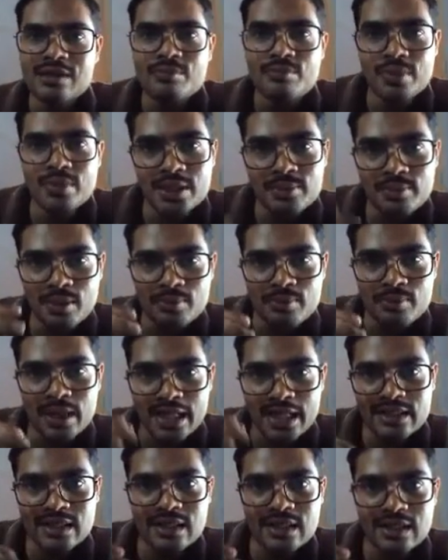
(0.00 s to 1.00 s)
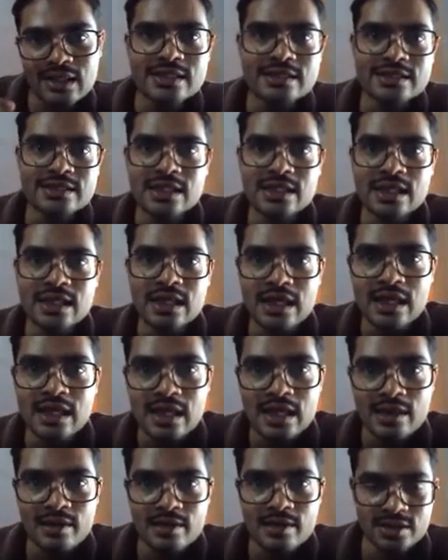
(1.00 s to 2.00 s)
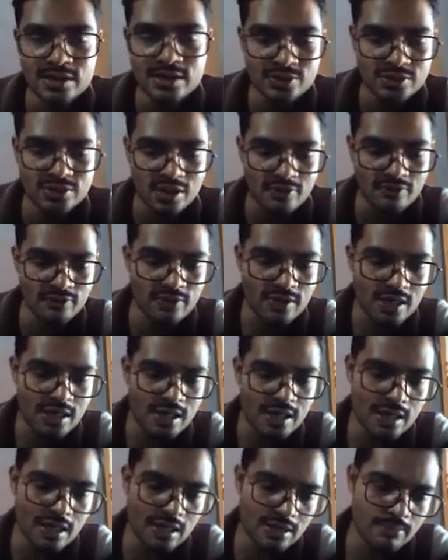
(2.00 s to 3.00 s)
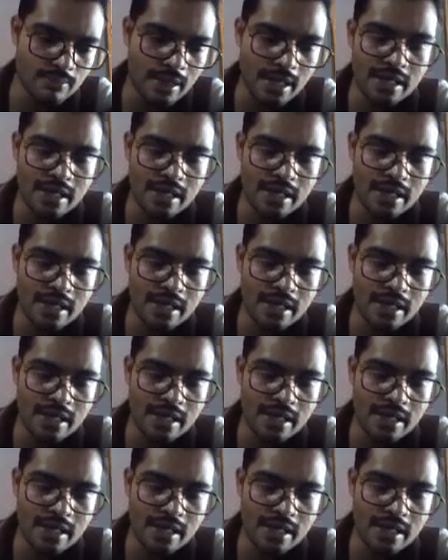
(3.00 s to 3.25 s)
Minimum and the less uh, use of uh,